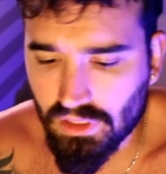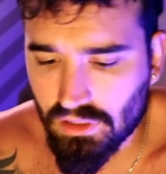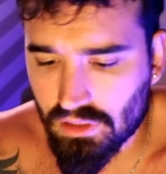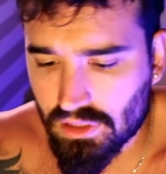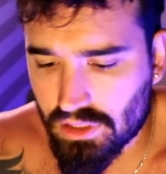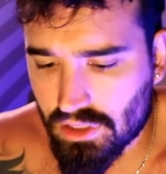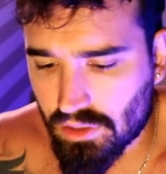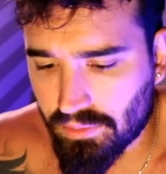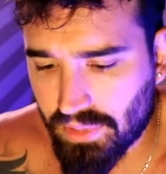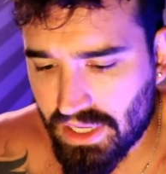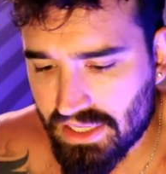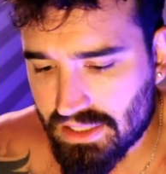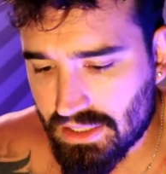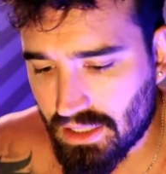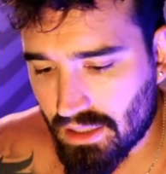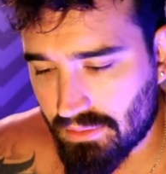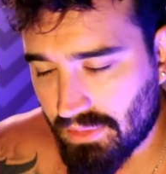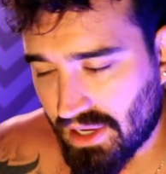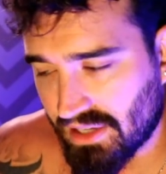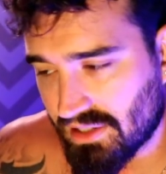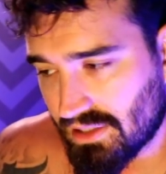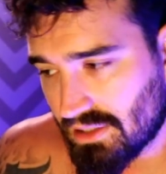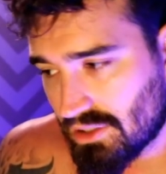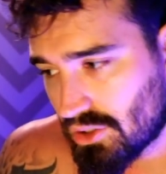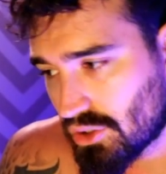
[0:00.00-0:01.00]
So basically,
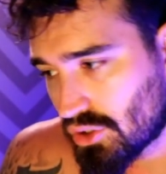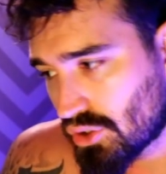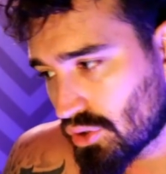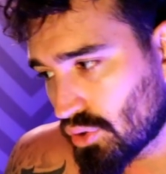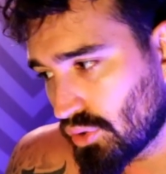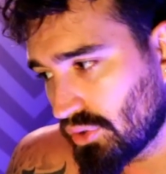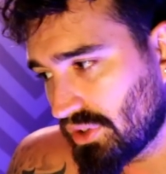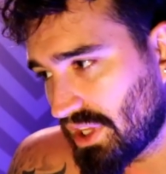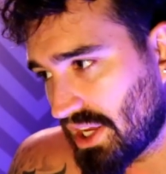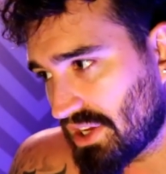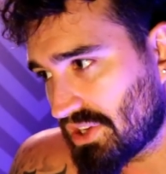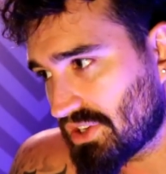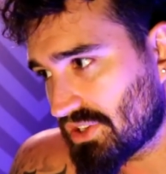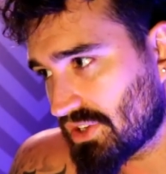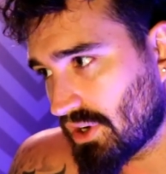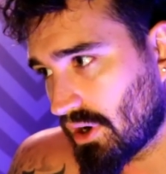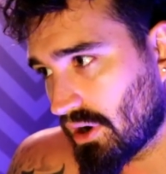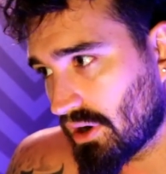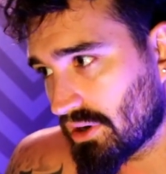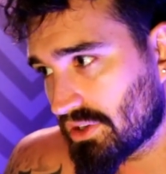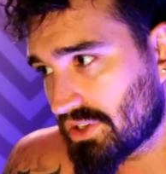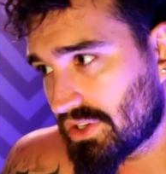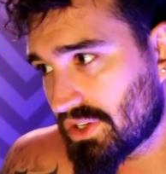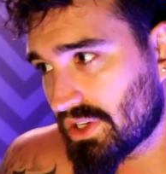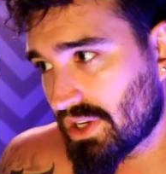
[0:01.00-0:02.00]
my school day
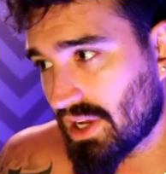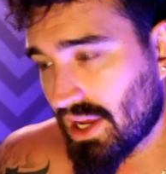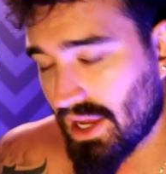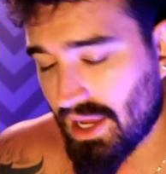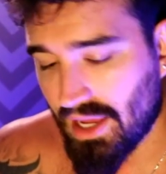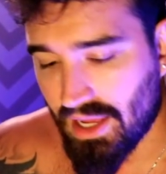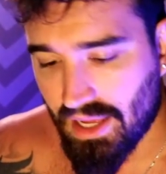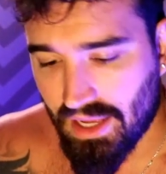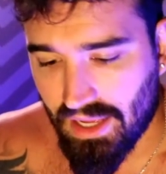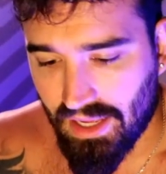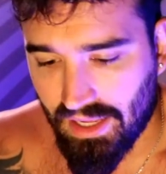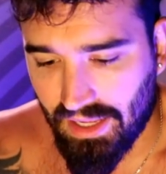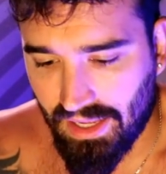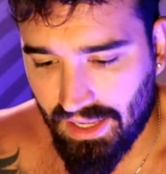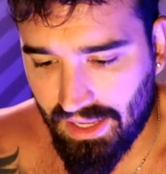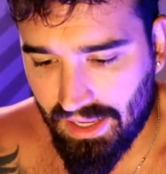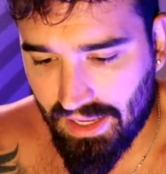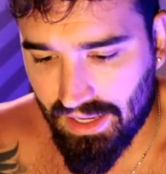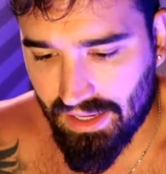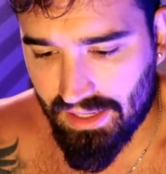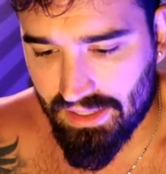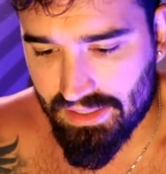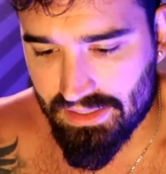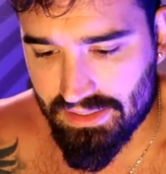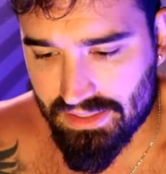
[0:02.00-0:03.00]
starts
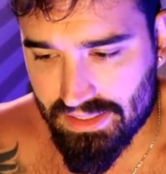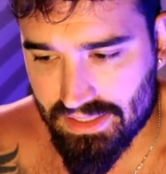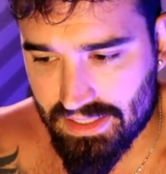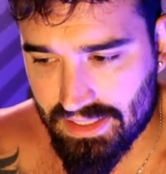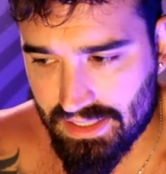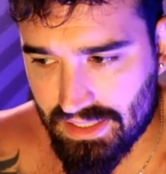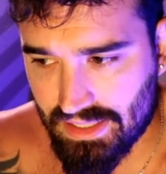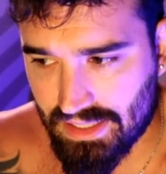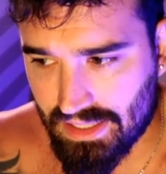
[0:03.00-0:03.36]
and